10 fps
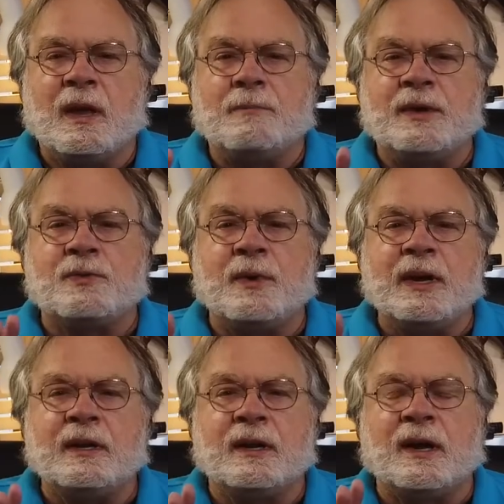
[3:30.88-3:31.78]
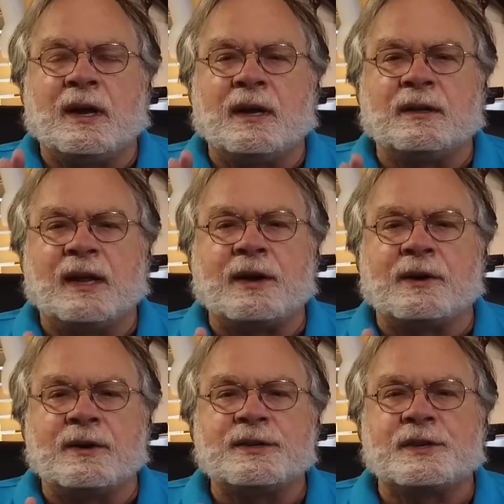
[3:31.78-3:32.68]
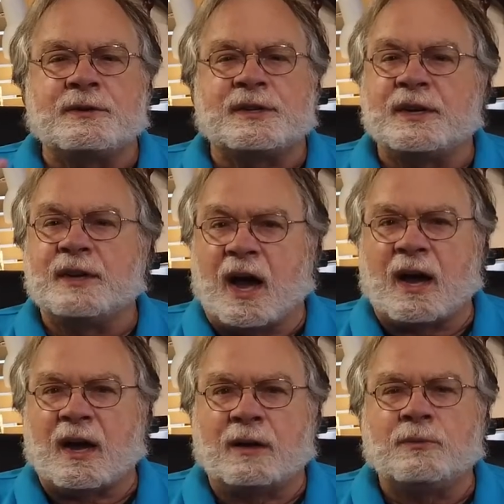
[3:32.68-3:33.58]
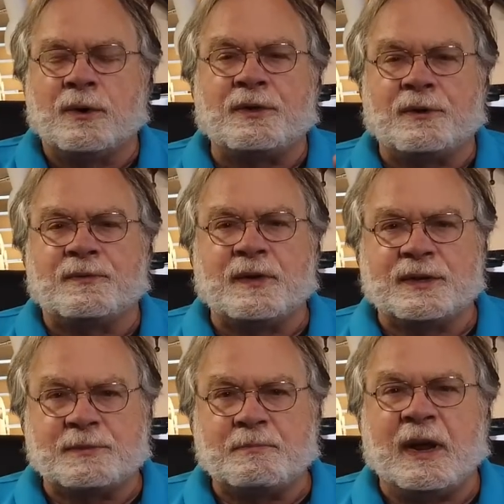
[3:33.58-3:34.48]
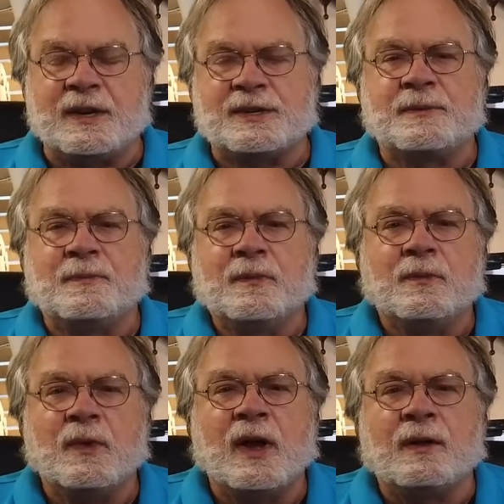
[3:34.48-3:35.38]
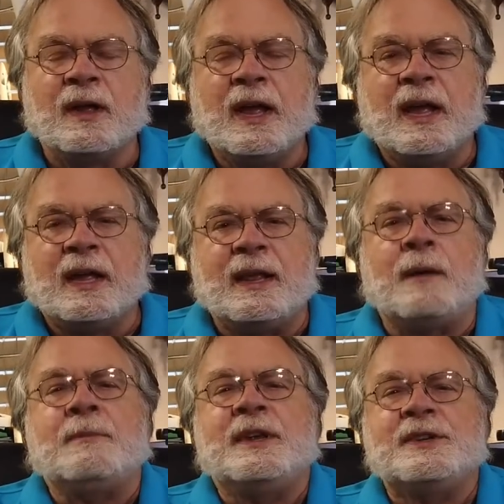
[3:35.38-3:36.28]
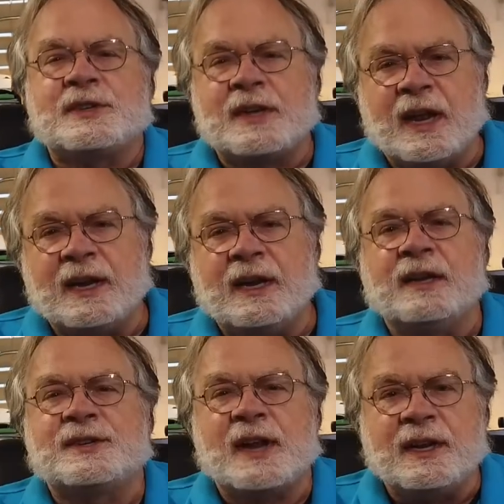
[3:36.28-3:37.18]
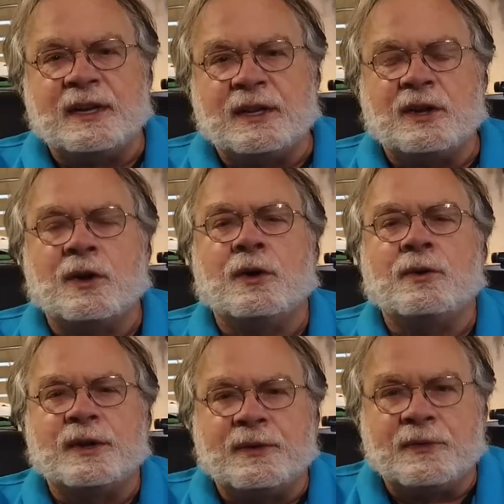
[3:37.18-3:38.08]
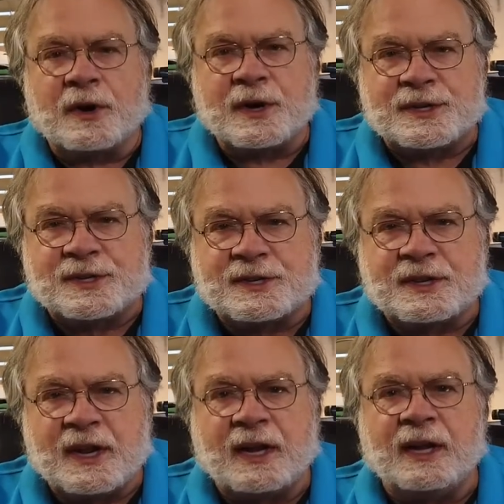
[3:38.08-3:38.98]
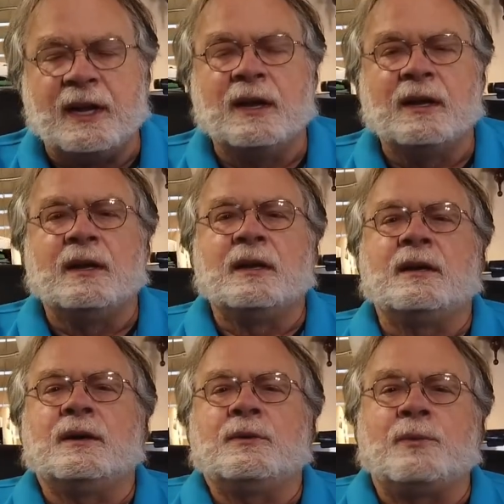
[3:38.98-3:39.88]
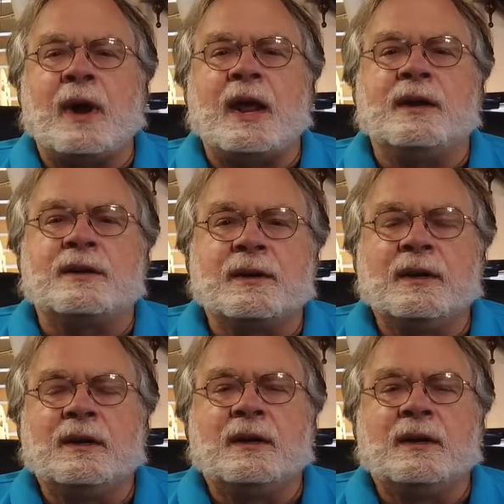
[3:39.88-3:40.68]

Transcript: And between uh, letters, there's a da worth of space. Well, that means steady, sending the code at a very steady uh, rate